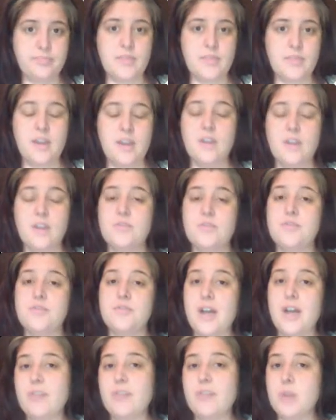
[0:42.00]
I have
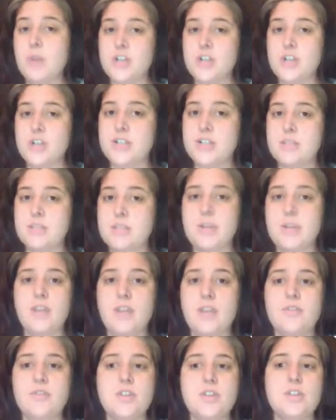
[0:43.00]
5 projects
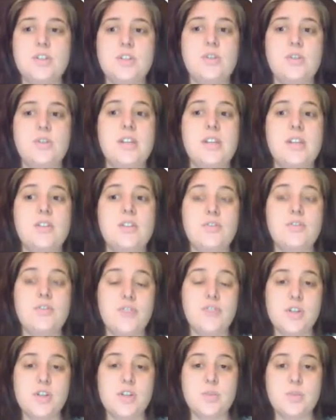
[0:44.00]
planned for this unit. The
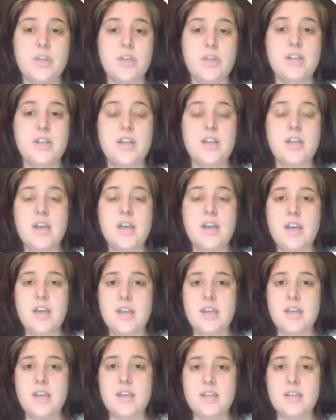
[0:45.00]
first one
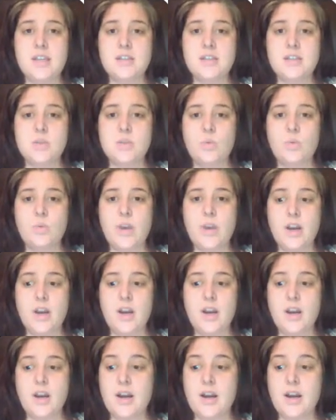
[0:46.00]
is
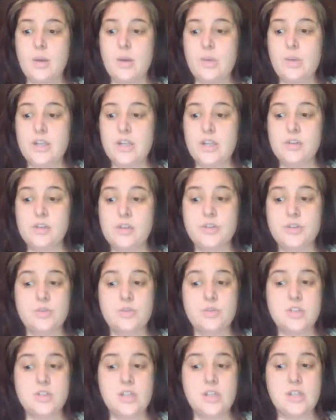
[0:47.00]
where I would
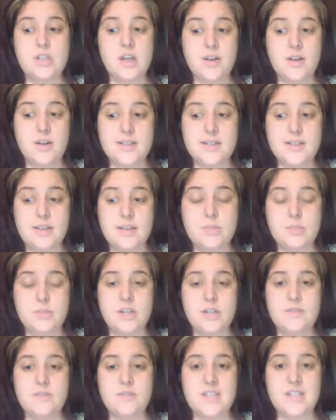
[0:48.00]
introduce the concept
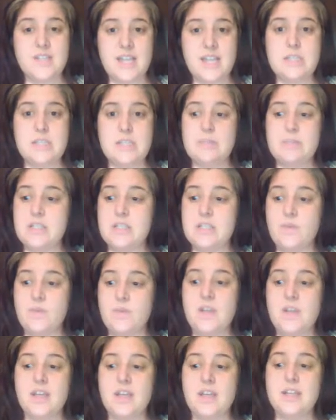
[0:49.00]
of
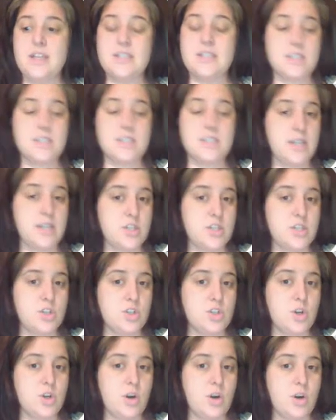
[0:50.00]
site-specific
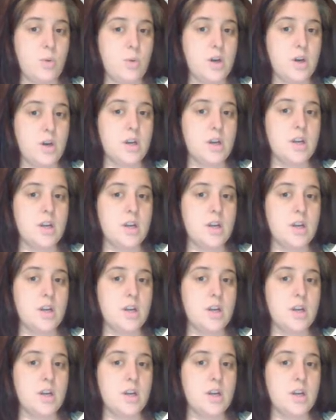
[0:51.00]
installation artwork